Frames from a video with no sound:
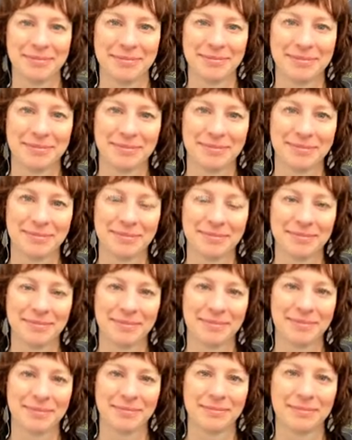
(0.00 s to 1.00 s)

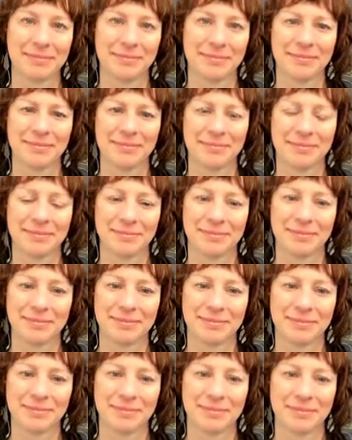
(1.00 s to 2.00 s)

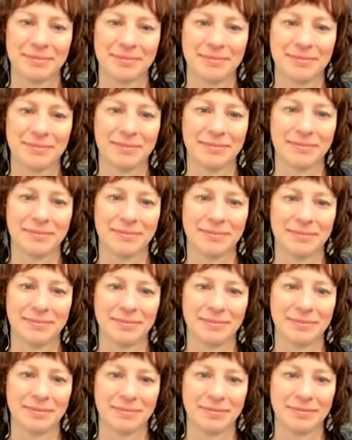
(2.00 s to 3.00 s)

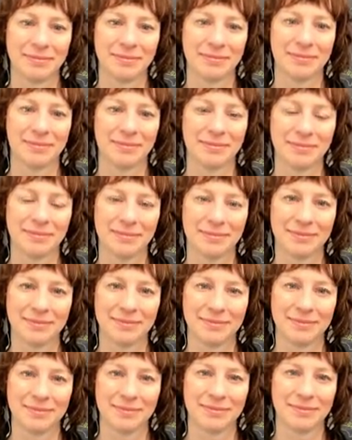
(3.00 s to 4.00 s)

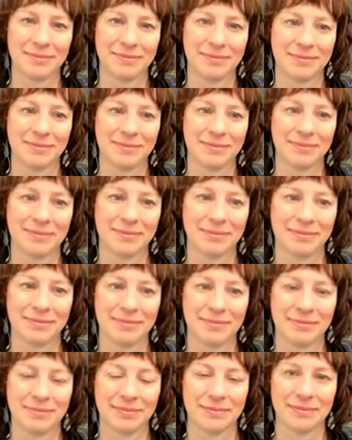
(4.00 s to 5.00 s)

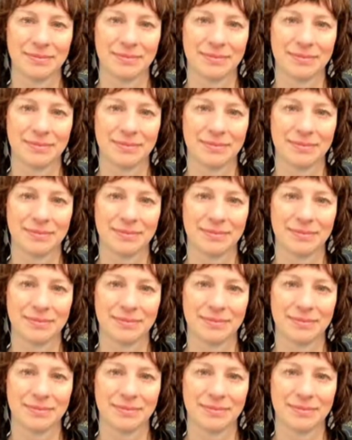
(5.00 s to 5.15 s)
(not speaking)